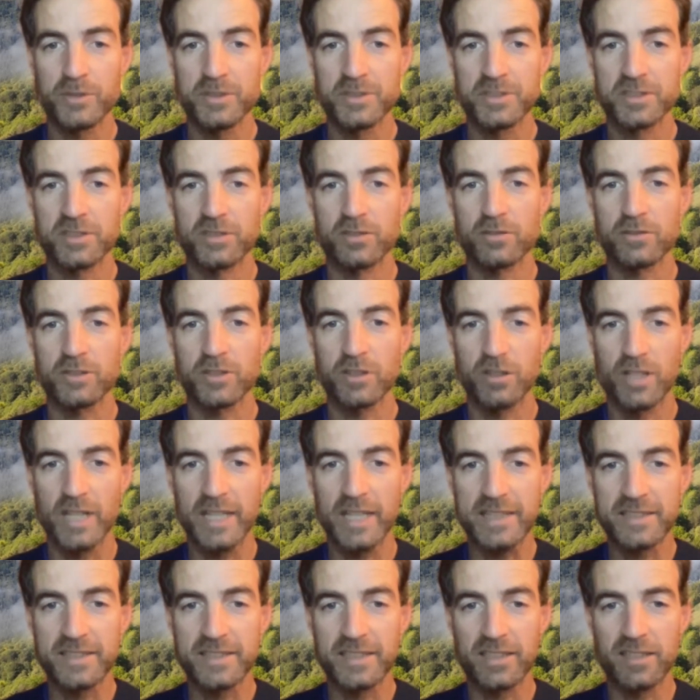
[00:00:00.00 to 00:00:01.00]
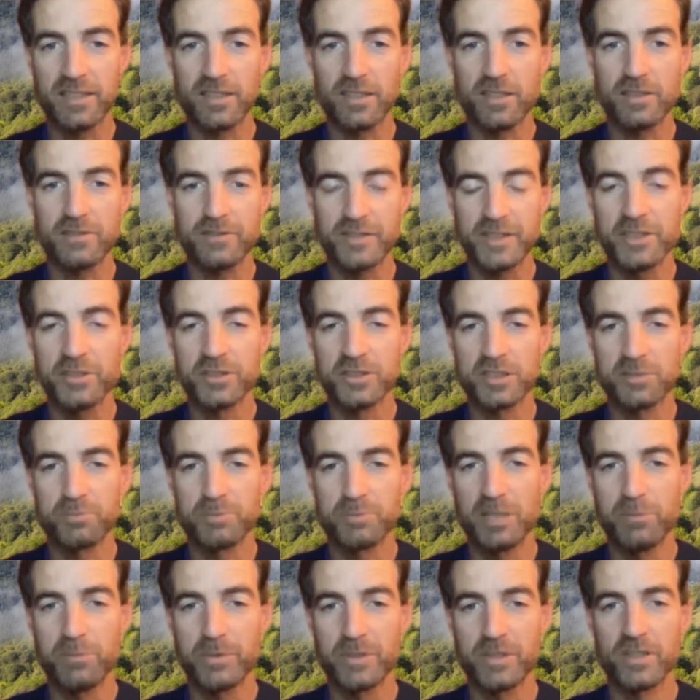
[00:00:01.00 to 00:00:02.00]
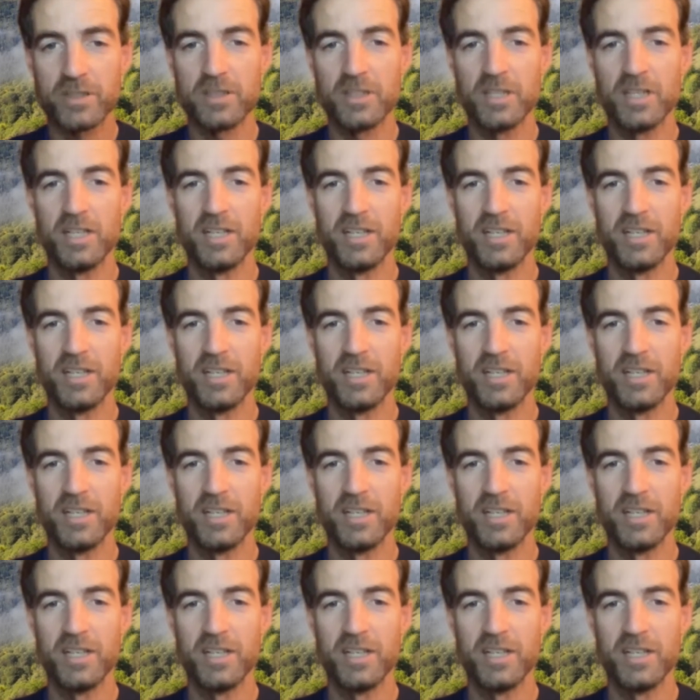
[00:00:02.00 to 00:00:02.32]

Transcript: So collecting a lot of interested people